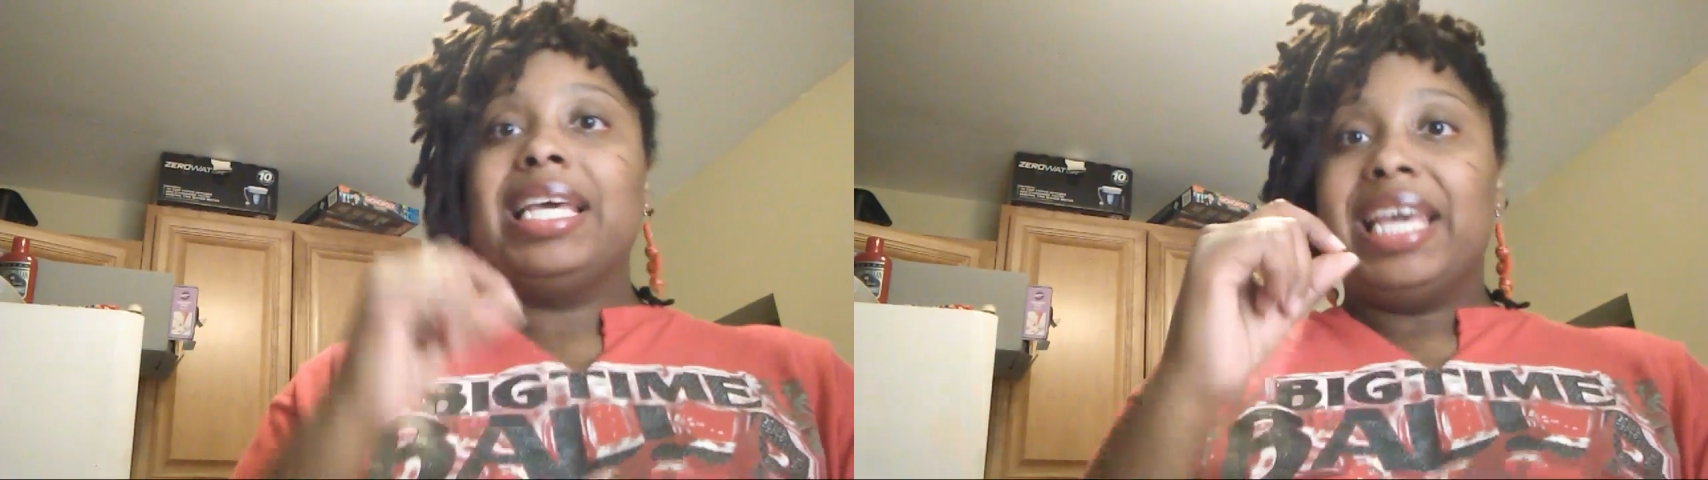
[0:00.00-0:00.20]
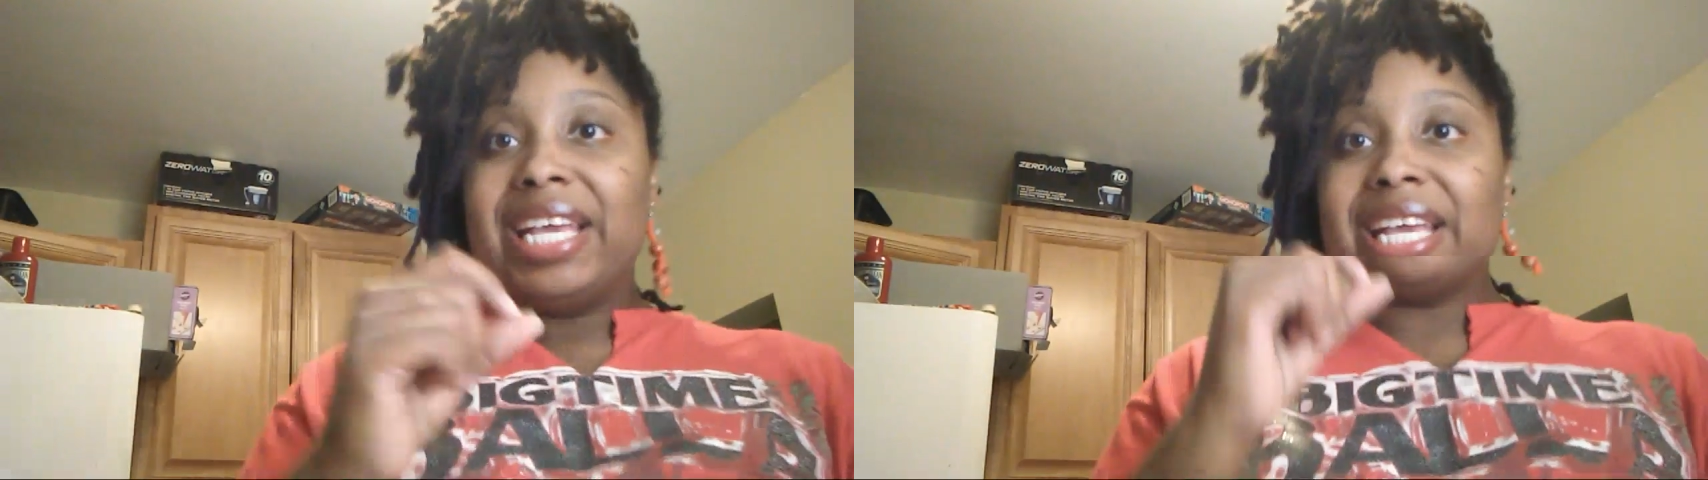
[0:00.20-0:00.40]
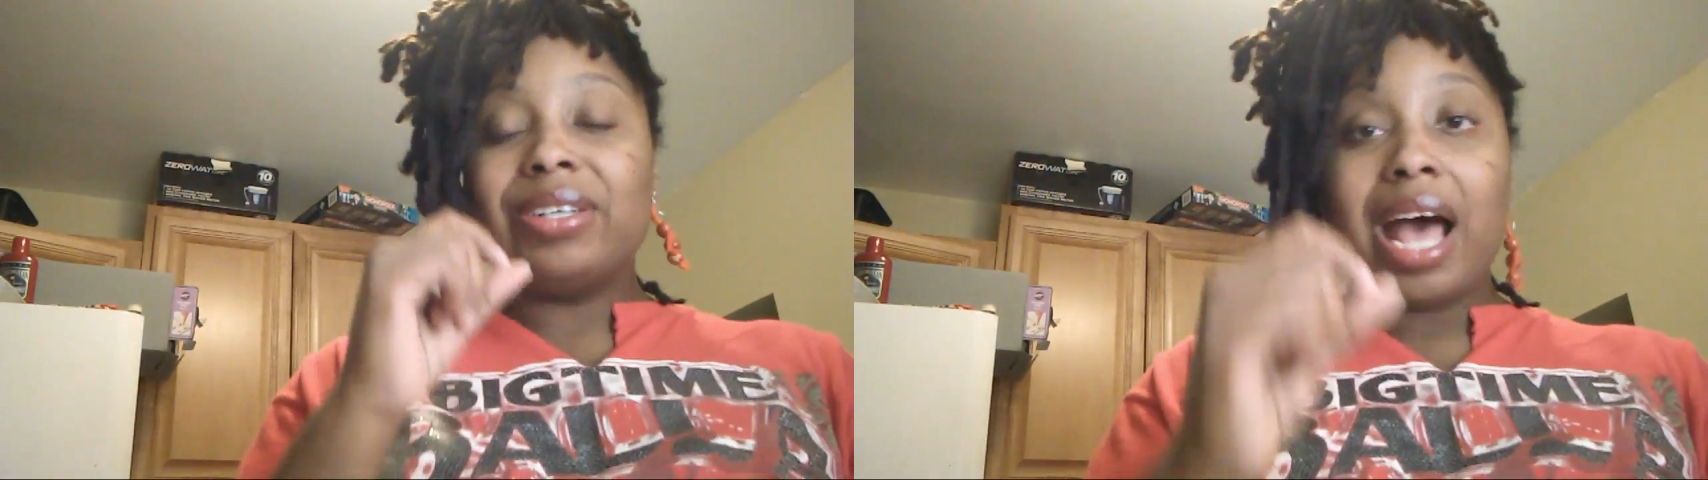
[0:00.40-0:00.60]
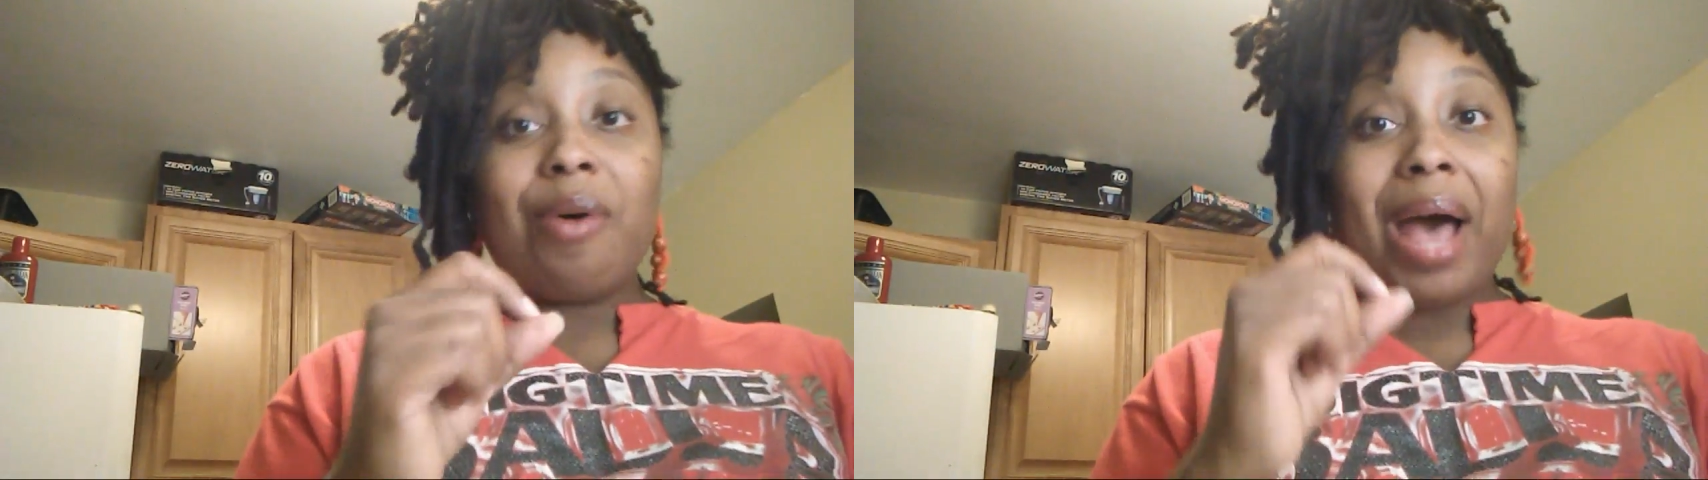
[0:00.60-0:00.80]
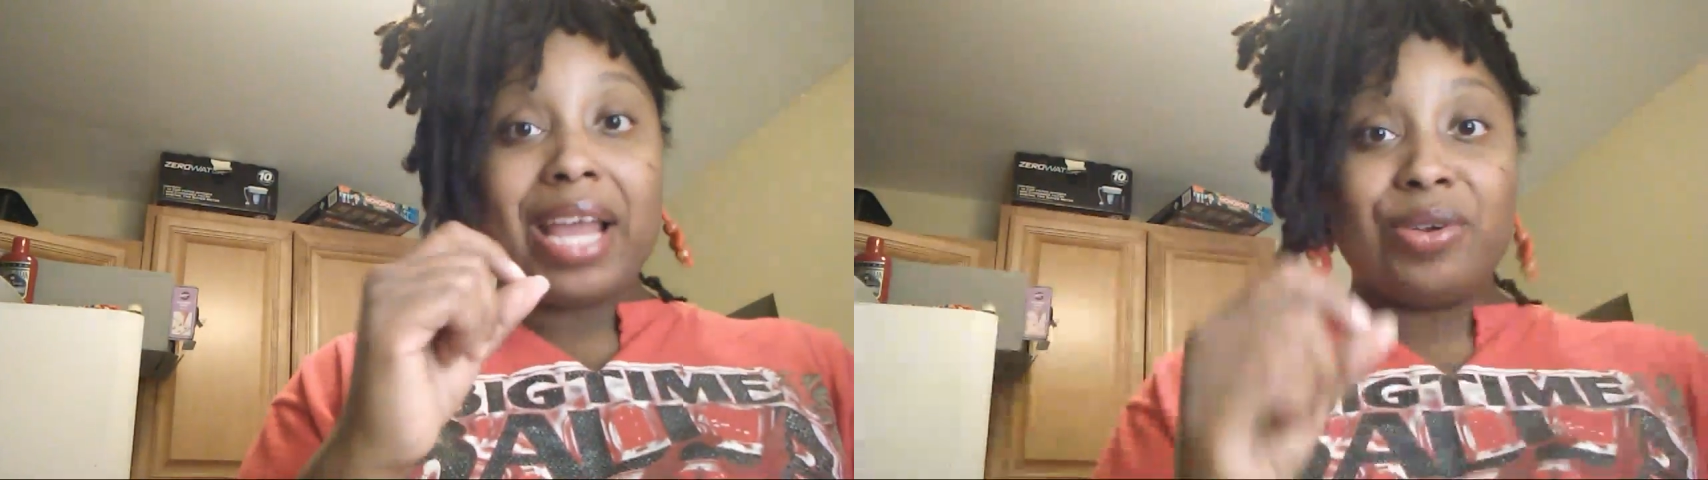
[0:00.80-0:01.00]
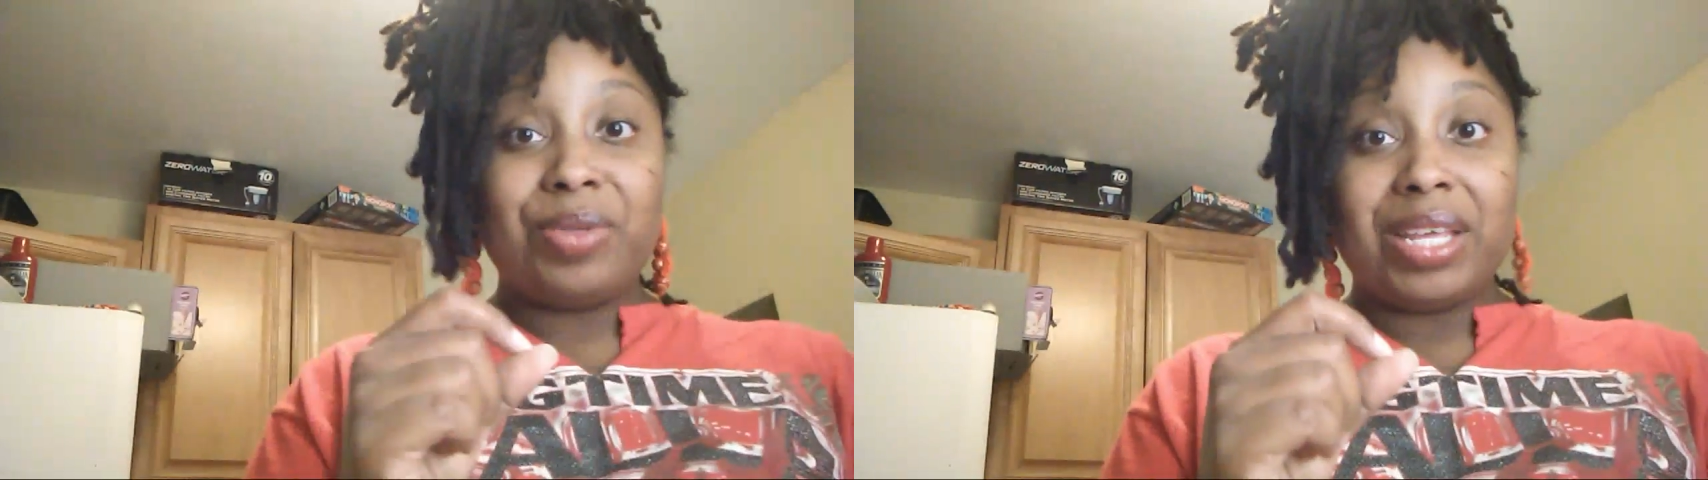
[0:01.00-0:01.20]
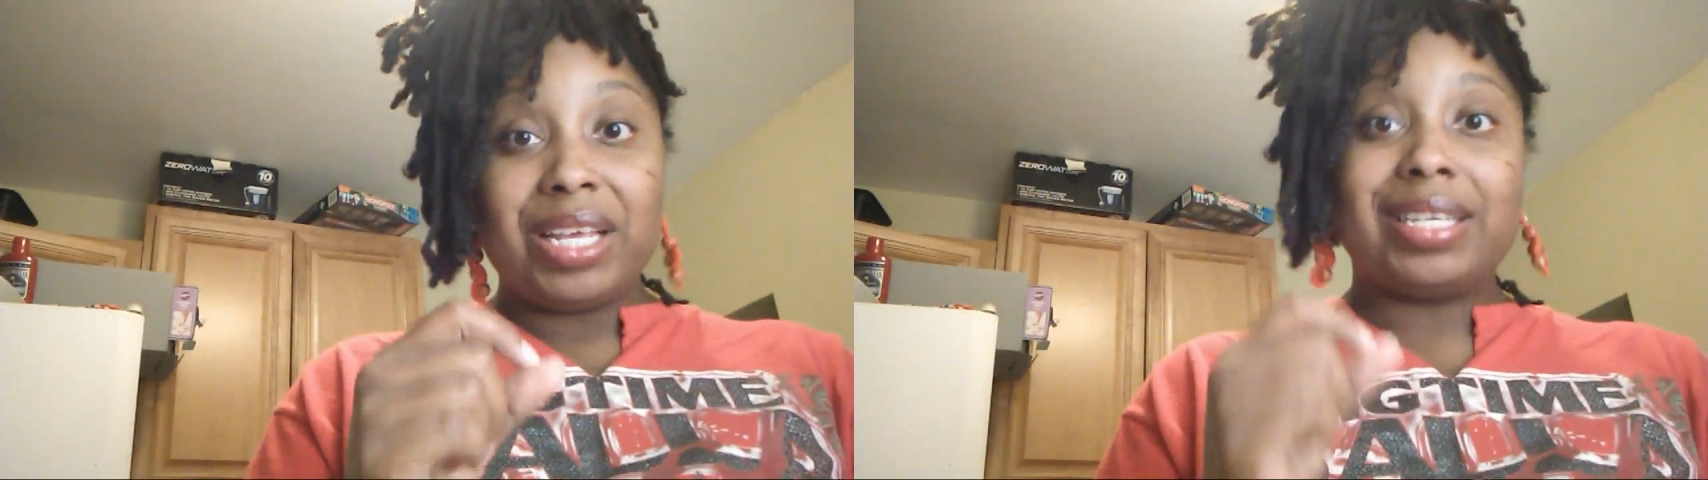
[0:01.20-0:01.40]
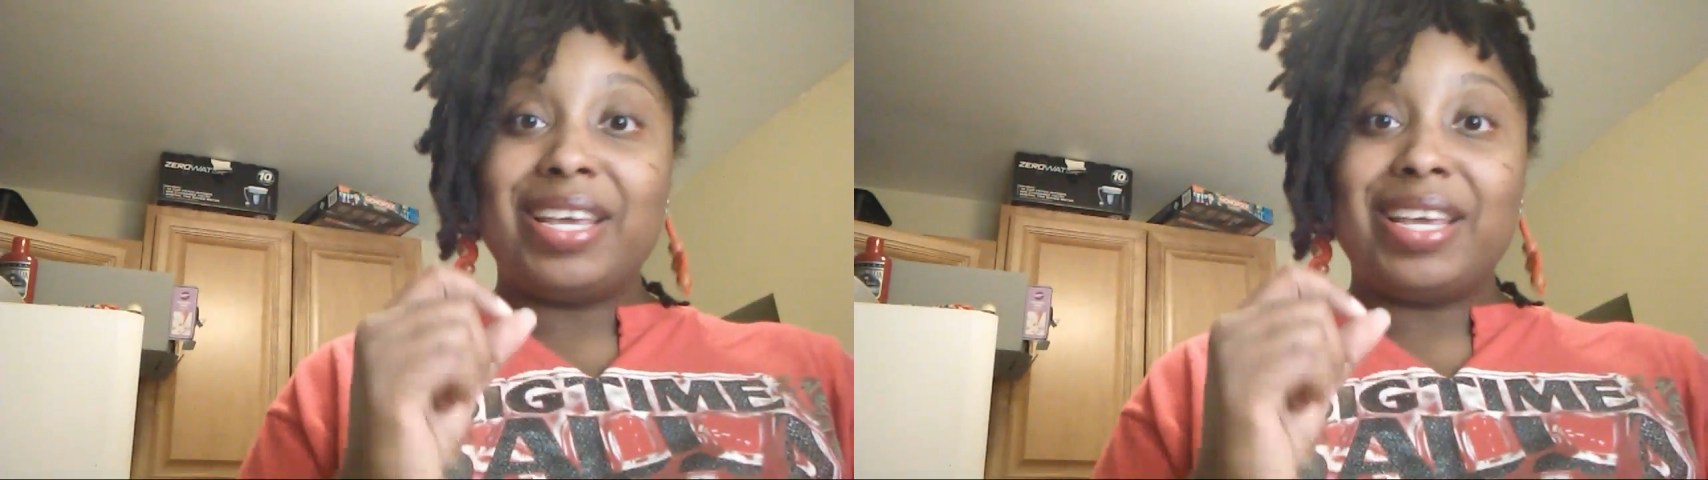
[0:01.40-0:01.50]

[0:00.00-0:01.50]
here's how I do this.